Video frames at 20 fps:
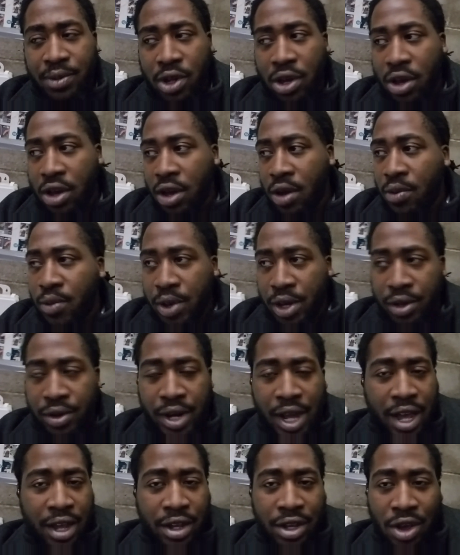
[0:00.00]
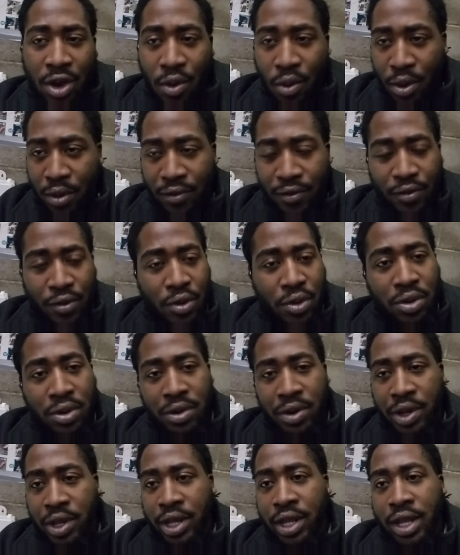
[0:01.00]
Caldwell not going
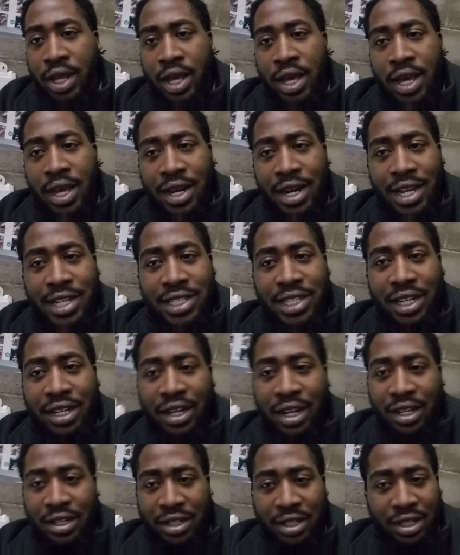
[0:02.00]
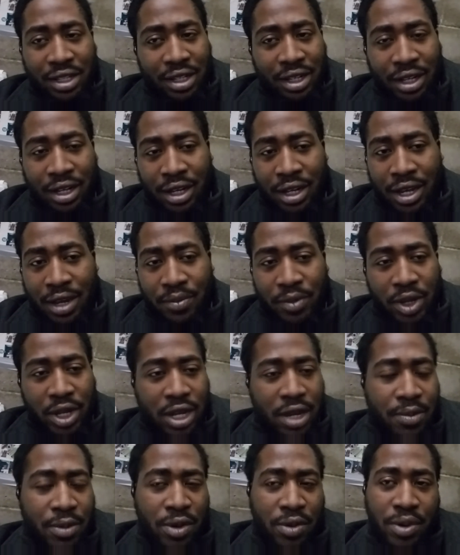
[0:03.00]
for it. That's another thing. I mean,
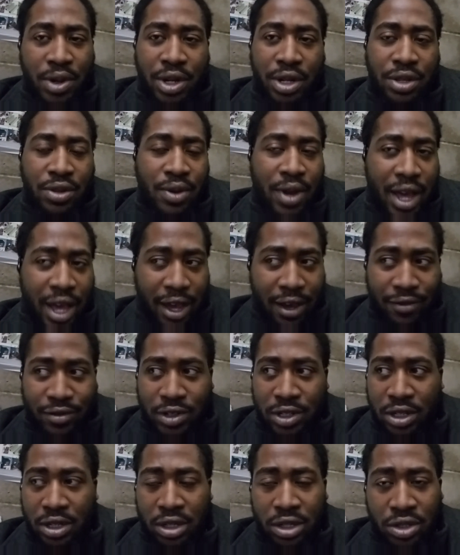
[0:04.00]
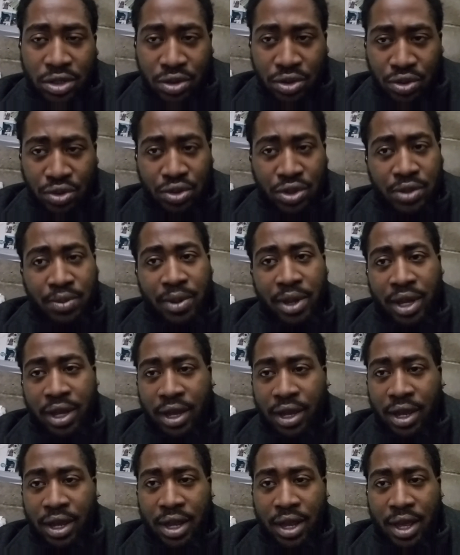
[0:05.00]
come on, what do you have to lose,
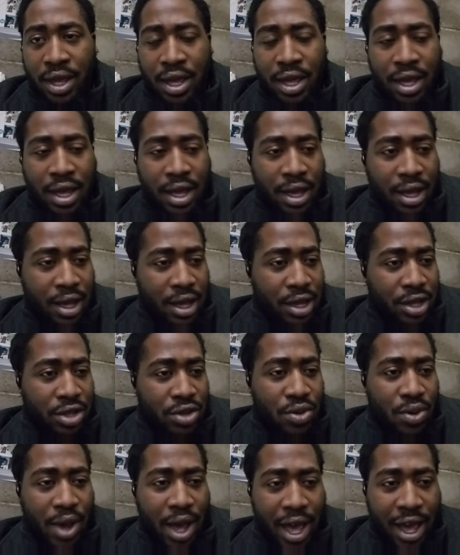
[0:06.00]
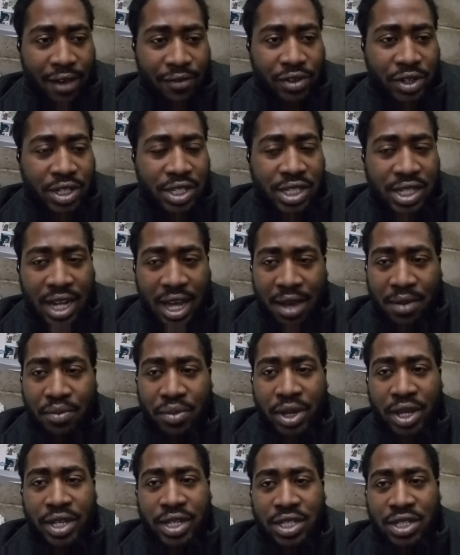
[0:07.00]
man? You have to stop
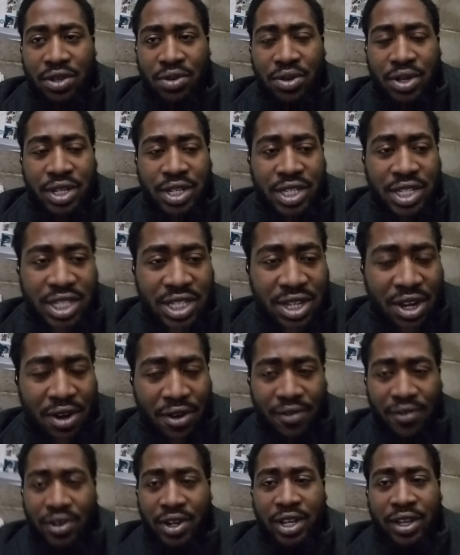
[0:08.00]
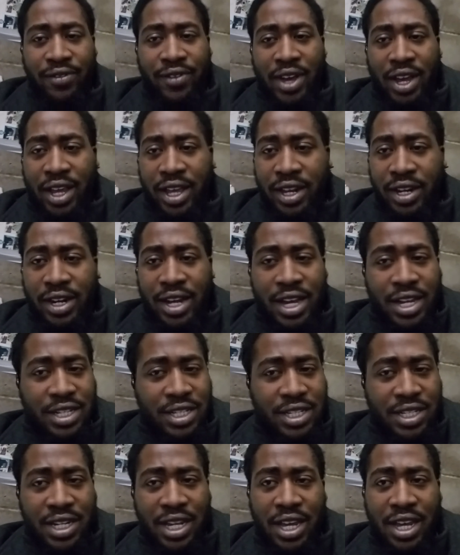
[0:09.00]
being so conservative. I cannot
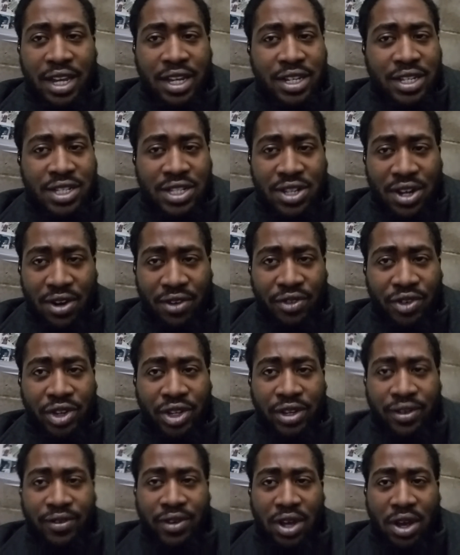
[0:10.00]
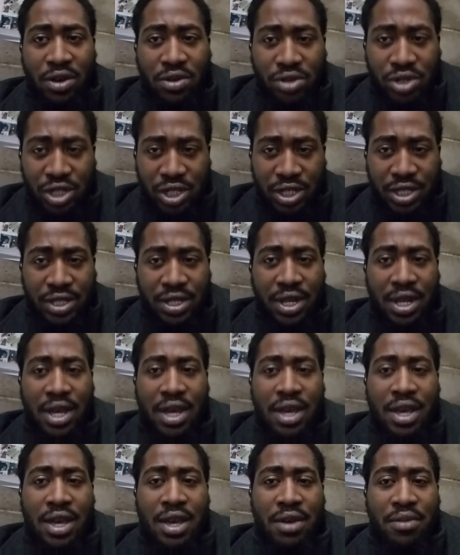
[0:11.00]
stand conservative coaches.
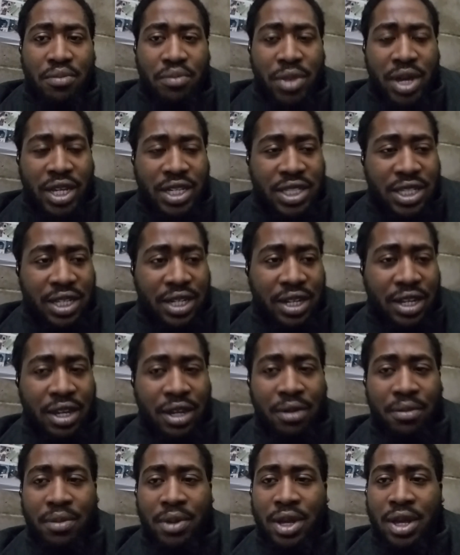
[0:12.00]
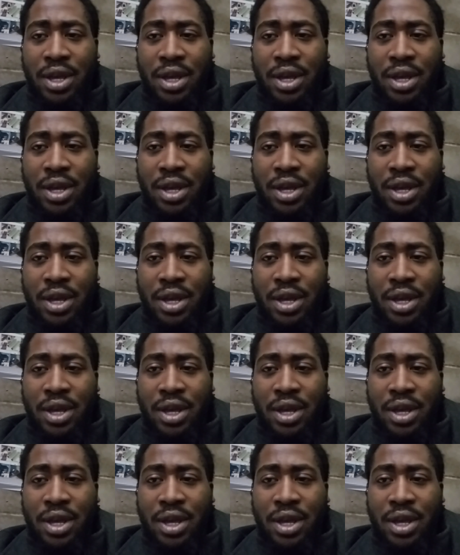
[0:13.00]
Mix it up.